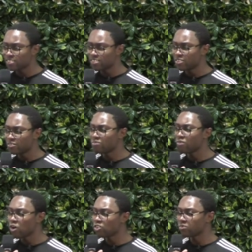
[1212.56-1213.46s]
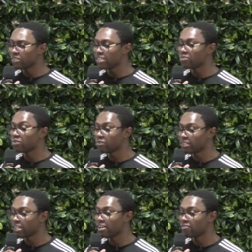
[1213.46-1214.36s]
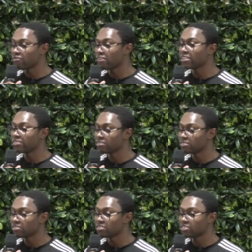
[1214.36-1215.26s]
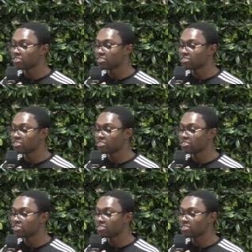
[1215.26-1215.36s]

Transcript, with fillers: um, ultimately, we want our friends